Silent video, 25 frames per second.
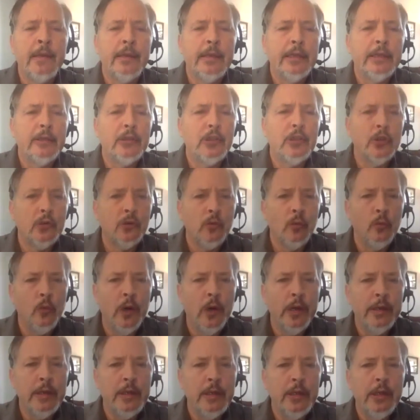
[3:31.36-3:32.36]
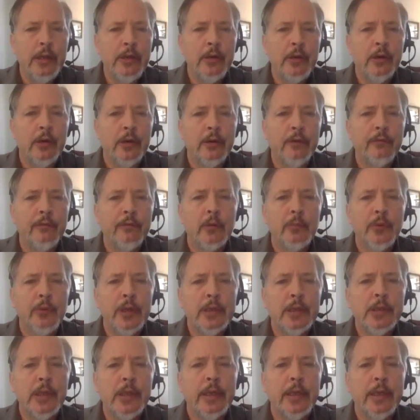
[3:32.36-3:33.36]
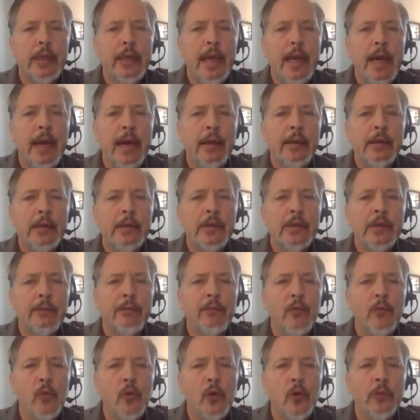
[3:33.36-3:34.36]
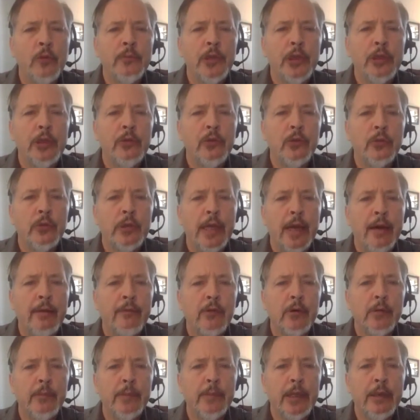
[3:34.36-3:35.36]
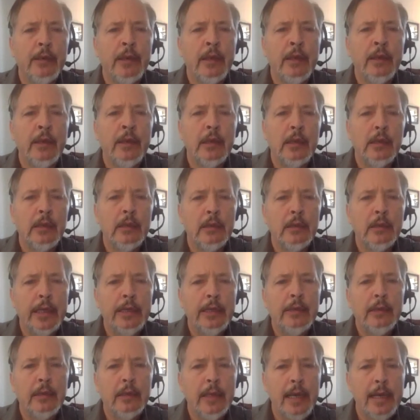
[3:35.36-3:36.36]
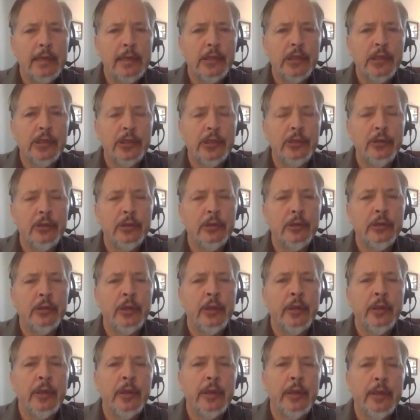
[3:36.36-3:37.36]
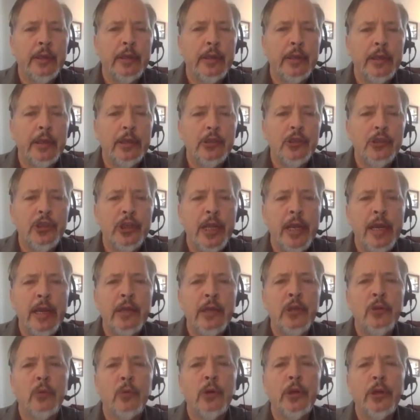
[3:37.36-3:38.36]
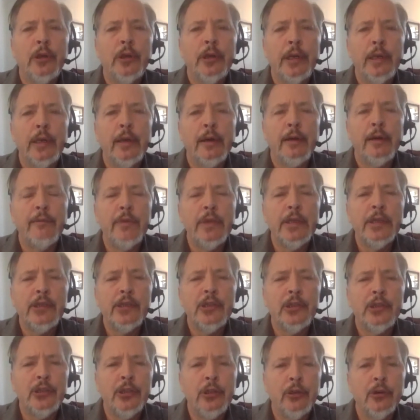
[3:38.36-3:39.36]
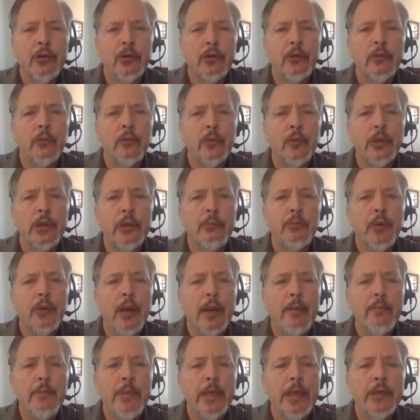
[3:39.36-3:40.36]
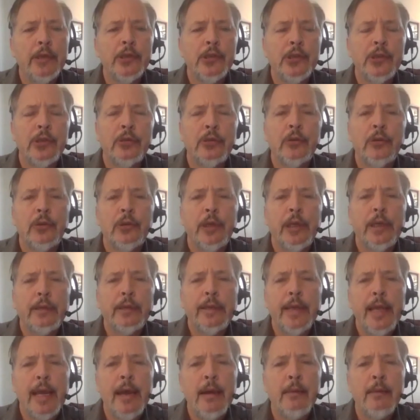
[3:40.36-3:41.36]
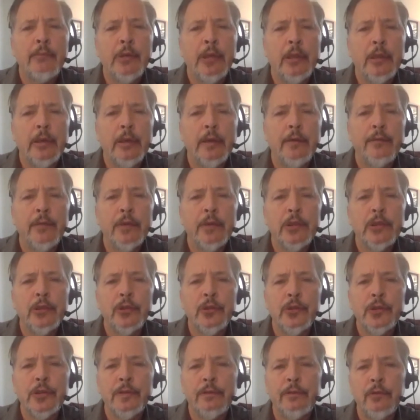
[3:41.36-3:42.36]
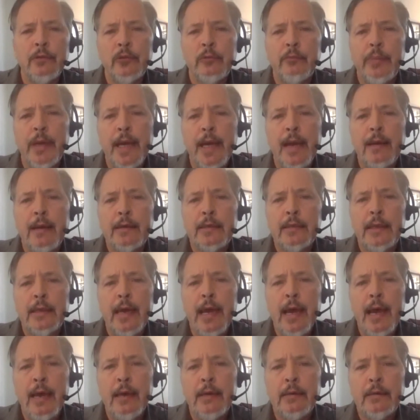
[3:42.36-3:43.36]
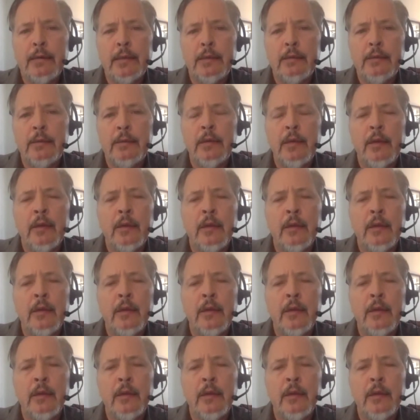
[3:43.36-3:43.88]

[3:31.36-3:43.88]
It took 1 year for President Hadi to form the new government, late last year. In January of this year, when the prime minister and cabinet officials flew back to Aden,